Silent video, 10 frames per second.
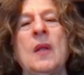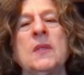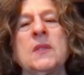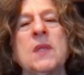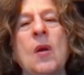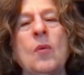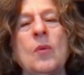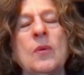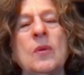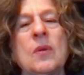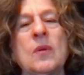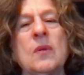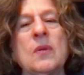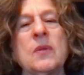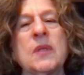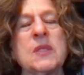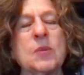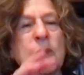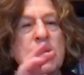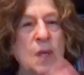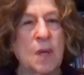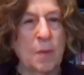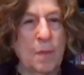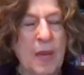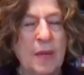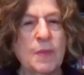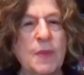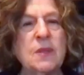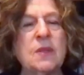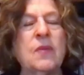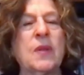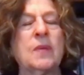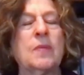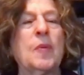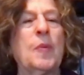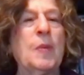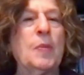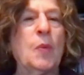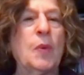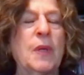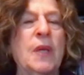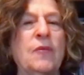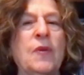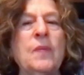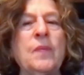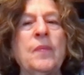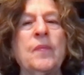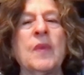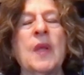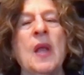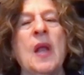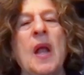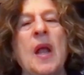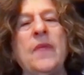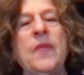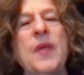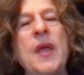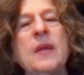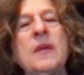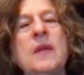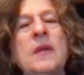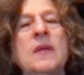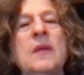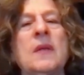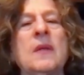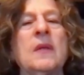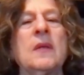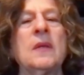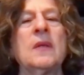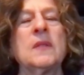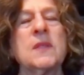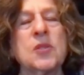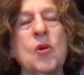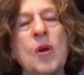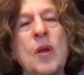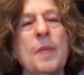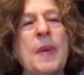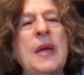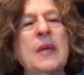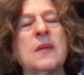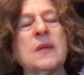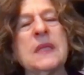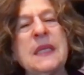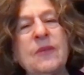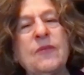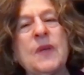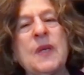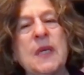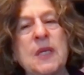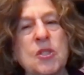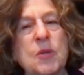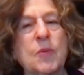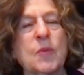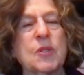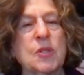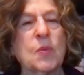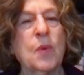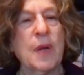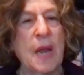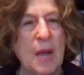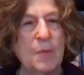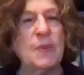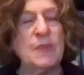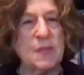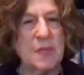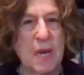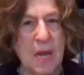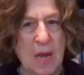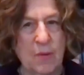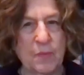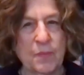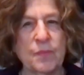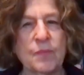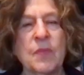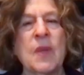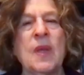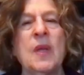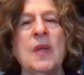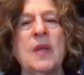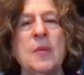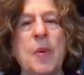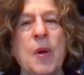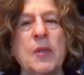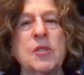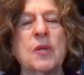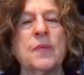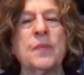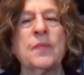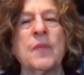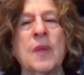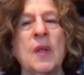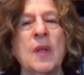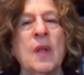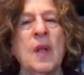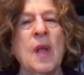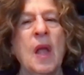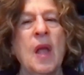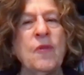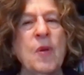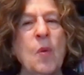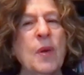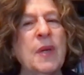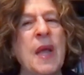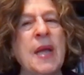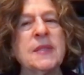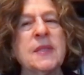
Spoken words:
So this was the commandment that the people were given. And then let's talk about leaving Egypt, which is what happens now in the Parsha. Everyone has